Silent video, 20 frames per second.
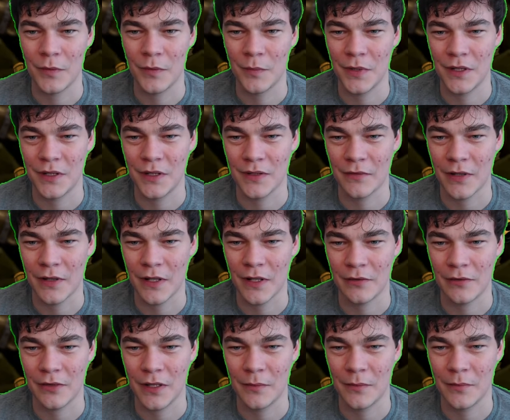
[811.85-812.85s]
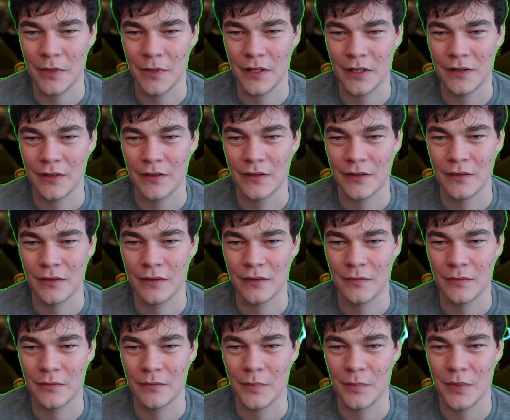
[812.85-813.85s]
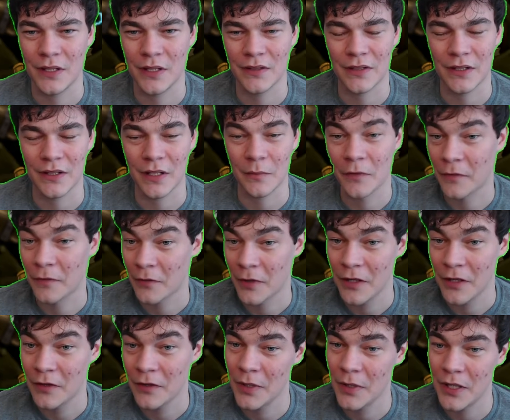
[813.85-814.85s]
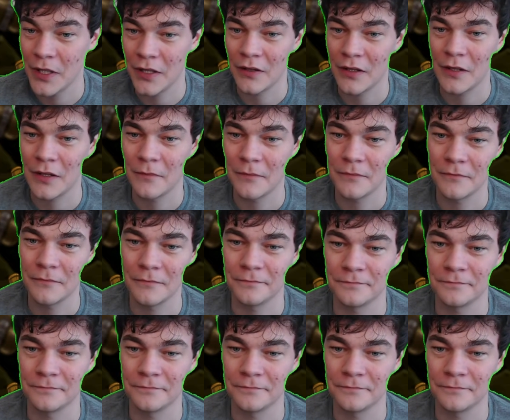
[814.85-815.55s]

because of how lame it is. Because, like, I'm afraid of being lame.